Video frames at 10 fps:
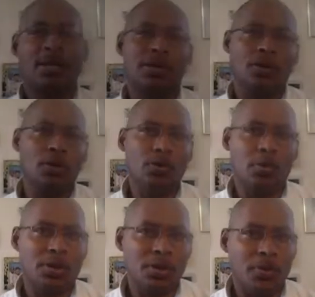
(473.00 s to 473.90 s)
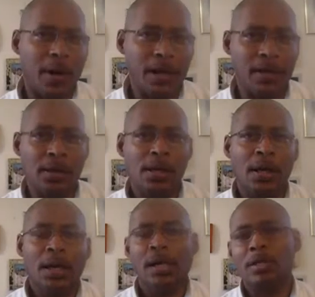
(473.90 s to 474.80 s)
to you what's right.
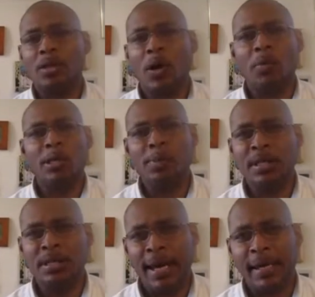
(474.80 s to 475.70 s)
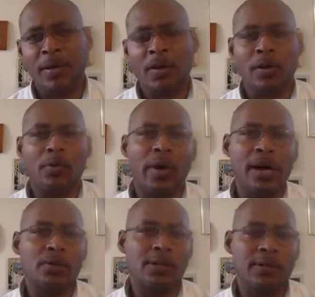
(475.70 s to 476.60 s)
It's always been taken on
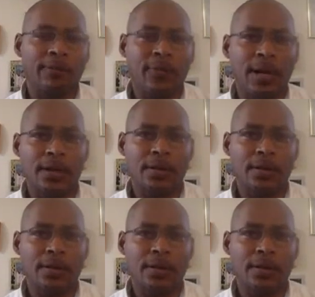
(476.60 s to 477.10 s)
grounds to fight.